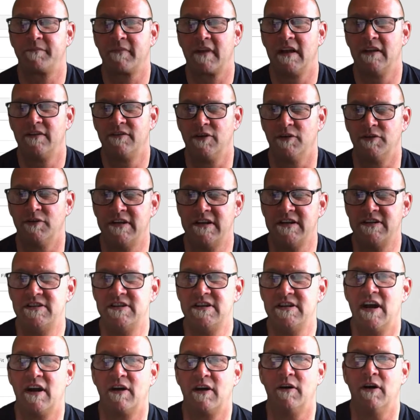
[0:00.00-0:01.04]
So
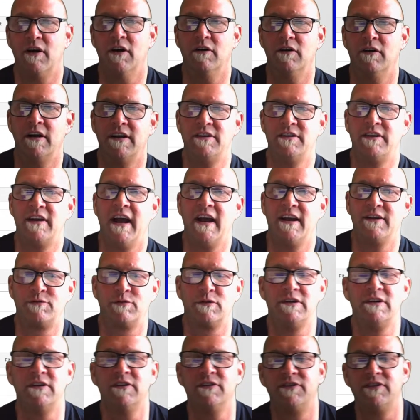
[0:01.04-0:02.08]
DGRO, and you guys, we're
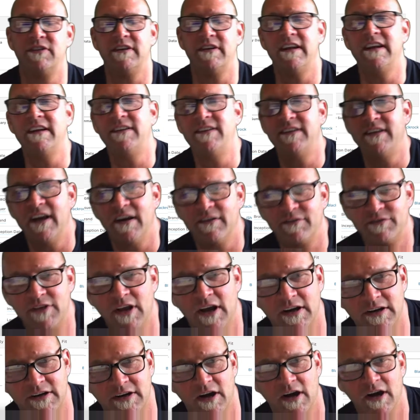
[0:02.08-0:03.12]
using
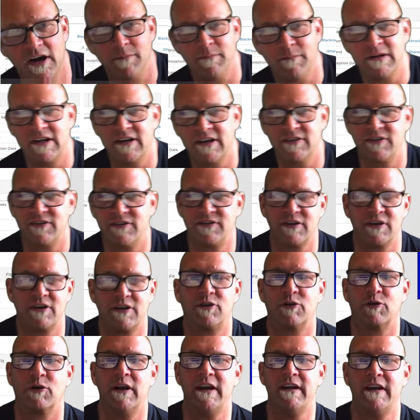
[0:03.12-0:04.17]
ETF.com because it's a
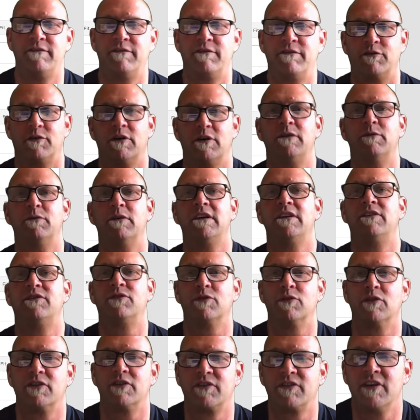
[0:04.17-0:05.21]
great free
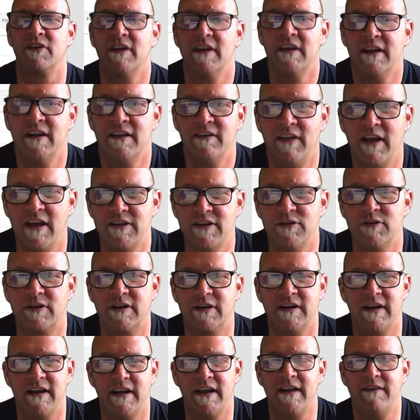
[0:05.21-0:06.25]
resource that you can
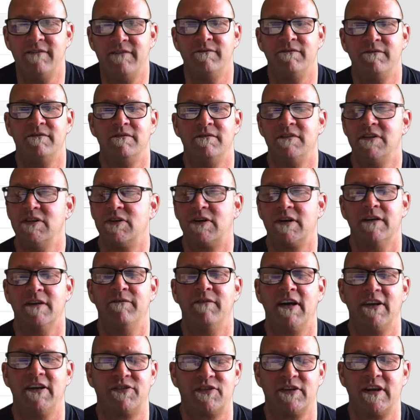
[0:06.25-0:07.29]

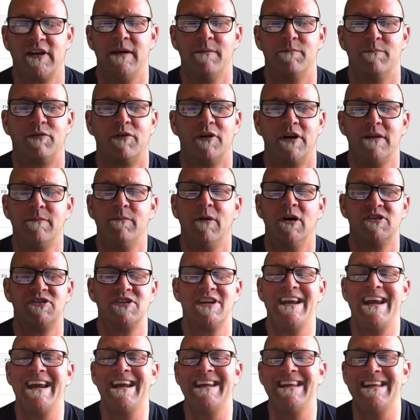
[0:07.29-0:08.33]
investigate pretty much
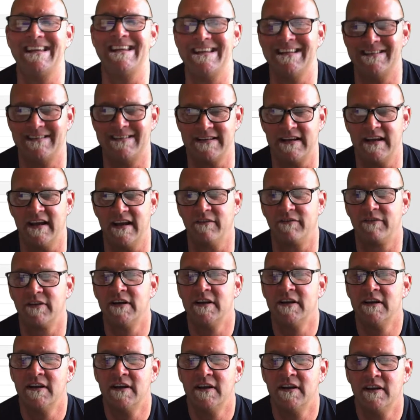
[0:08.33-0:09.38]
any ETF.
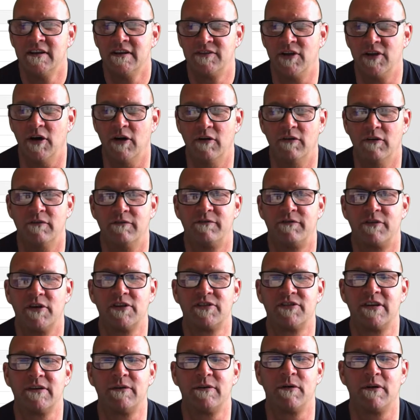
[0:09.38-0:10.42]
So first
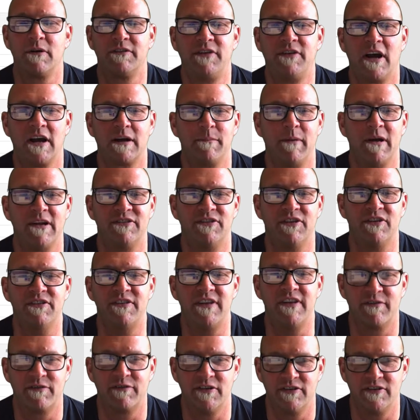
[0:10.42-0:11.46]
thing we want to talk about is the
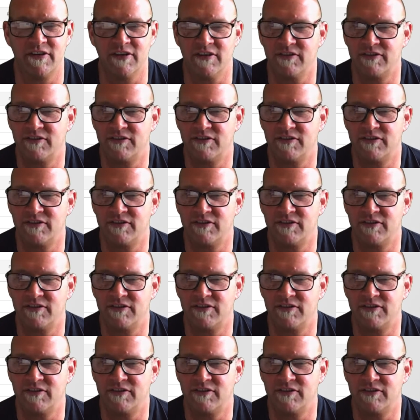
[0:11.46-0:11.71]
differences.